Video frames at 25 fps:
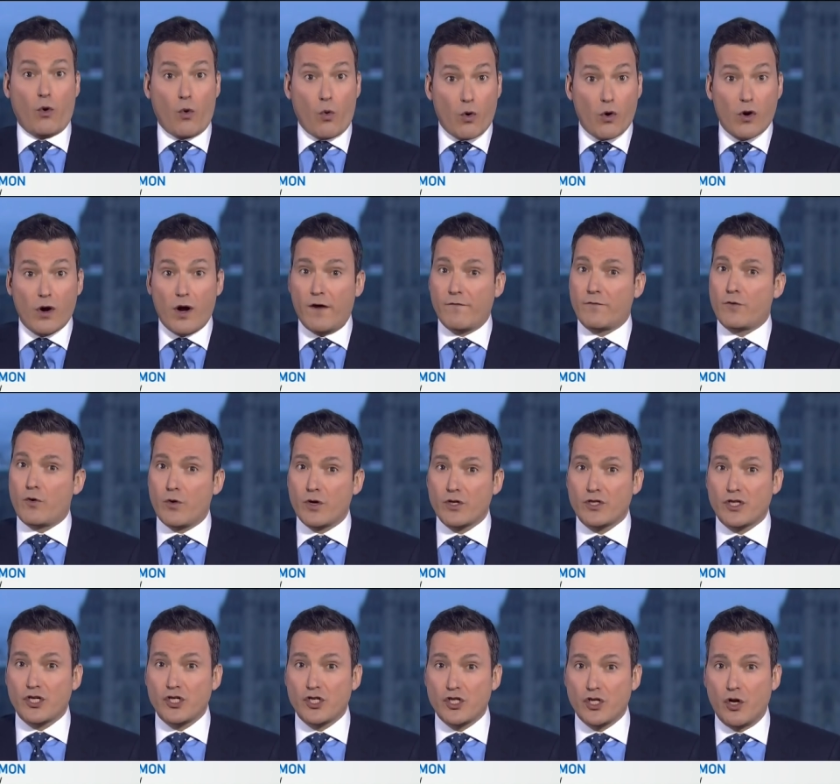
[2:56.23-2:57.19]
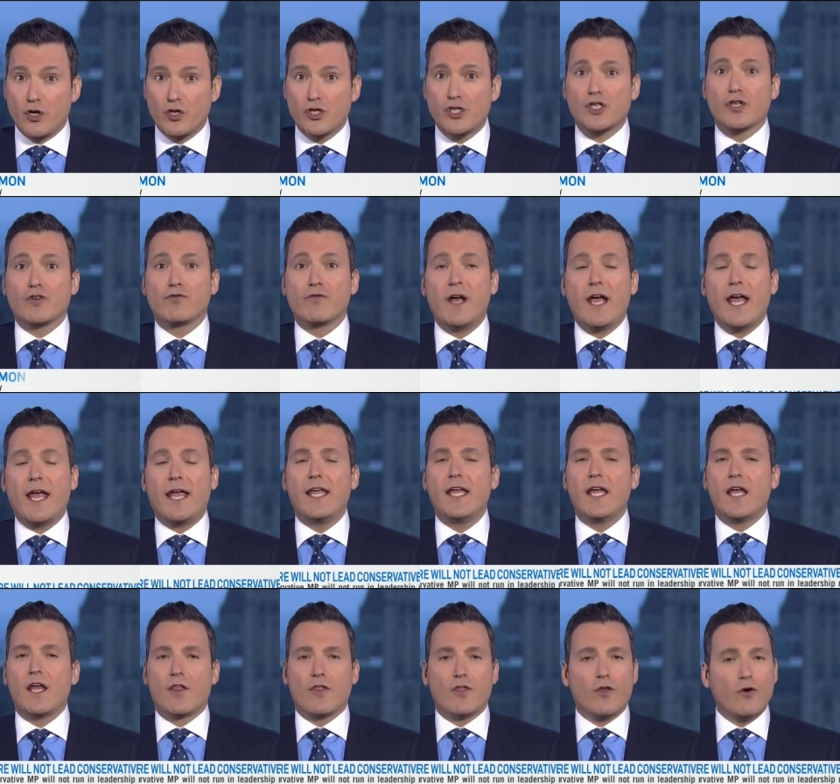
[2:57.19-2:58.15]
or, of course, a Jean Charest.
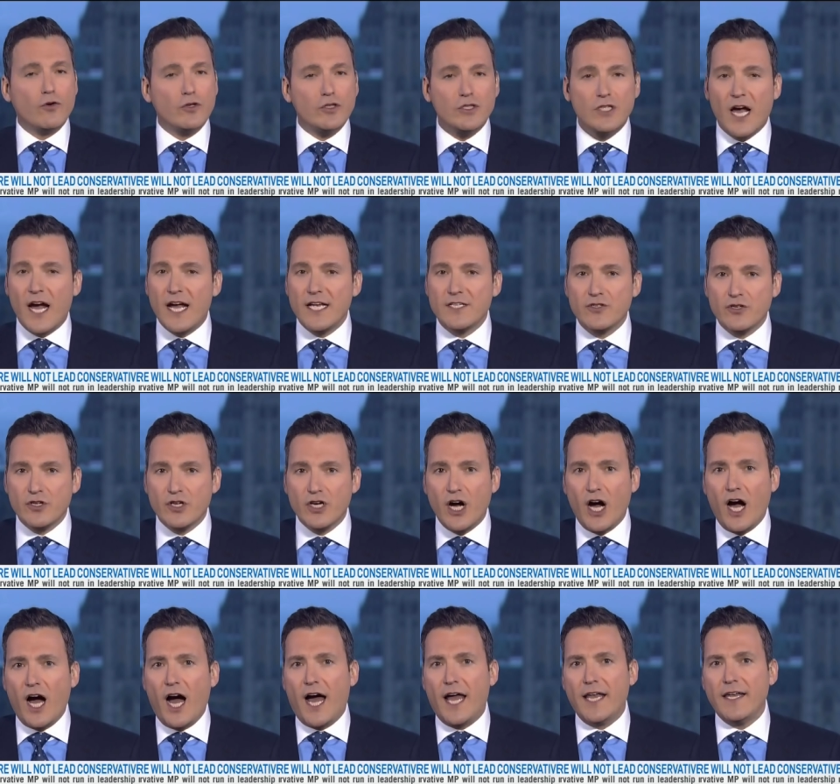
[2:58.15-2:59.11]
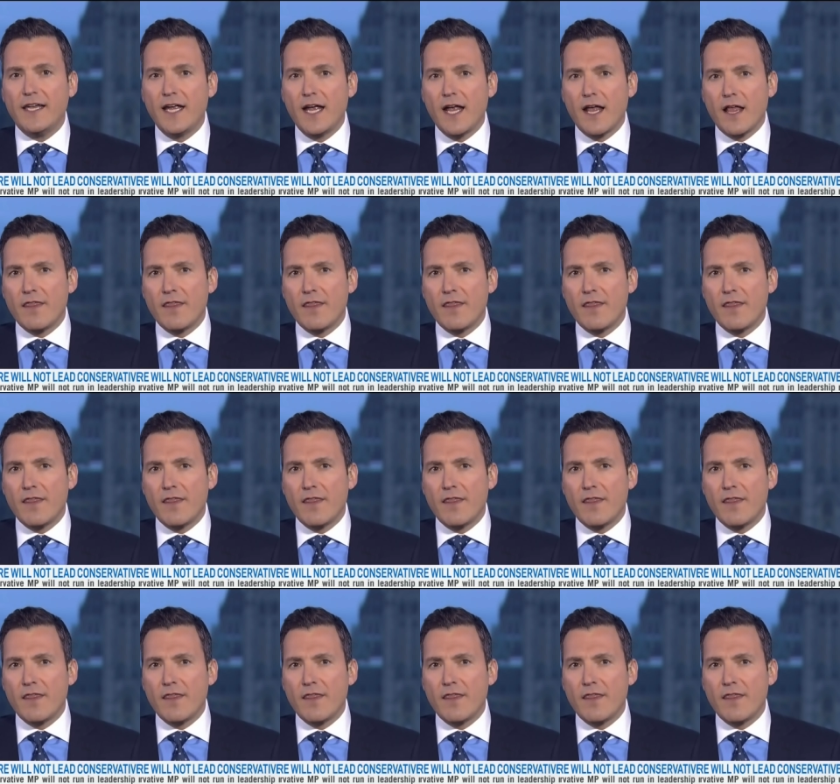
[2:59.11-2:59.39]
Those guys are gone.